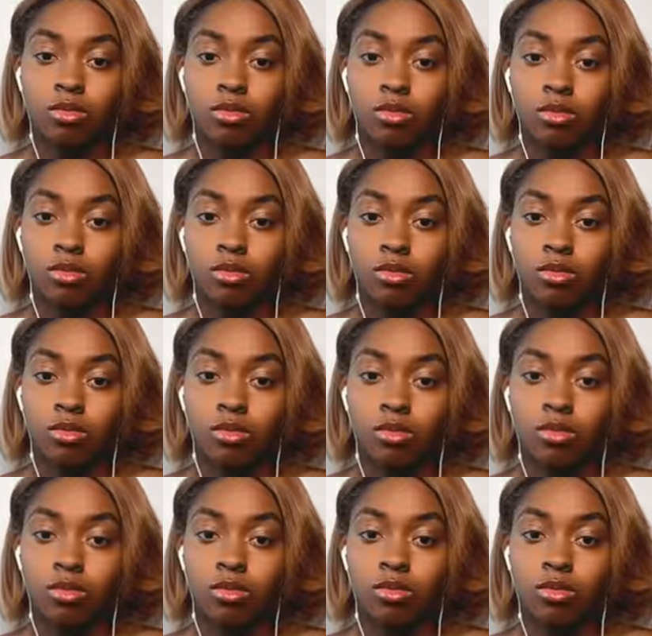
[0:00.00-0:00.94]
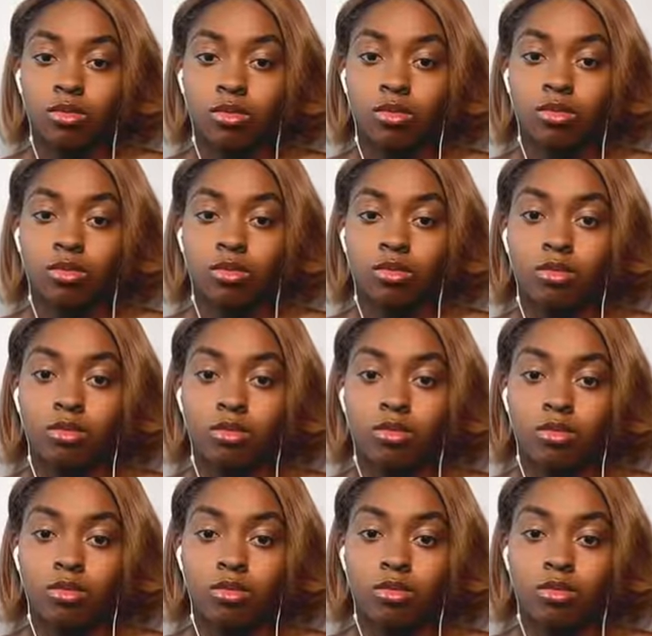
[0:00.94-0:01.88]

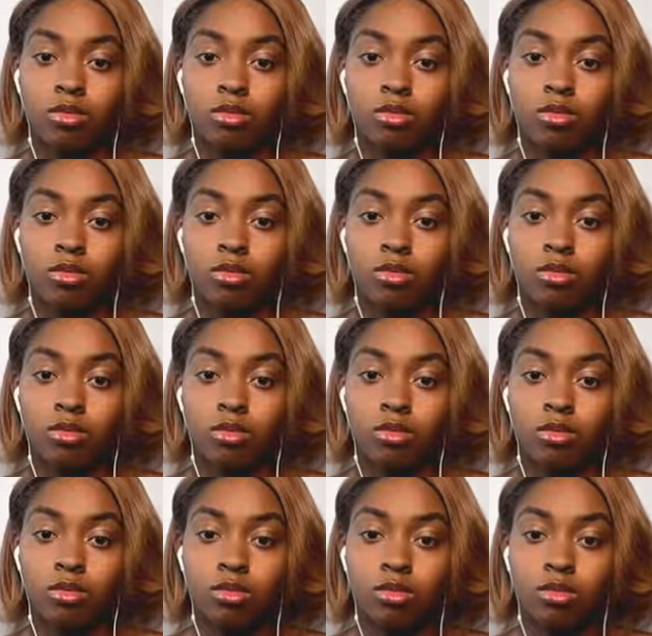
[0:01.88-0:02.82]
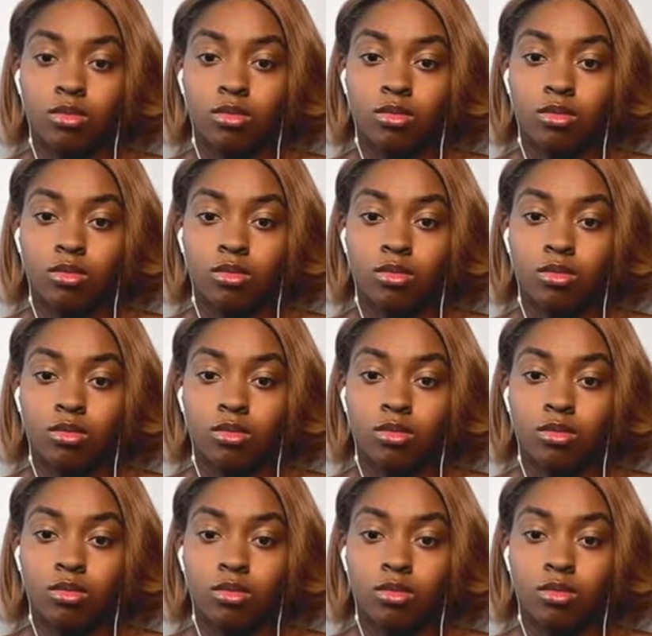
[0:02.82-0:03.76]

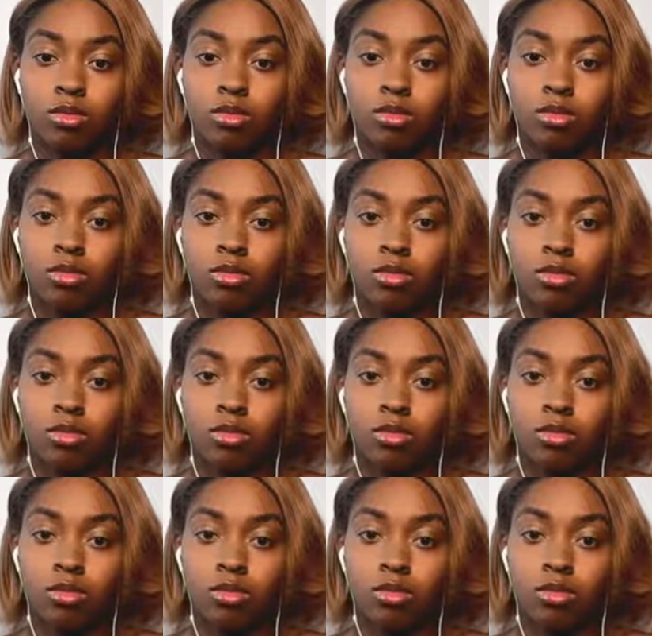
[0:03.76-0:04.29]
This person isn't speaking.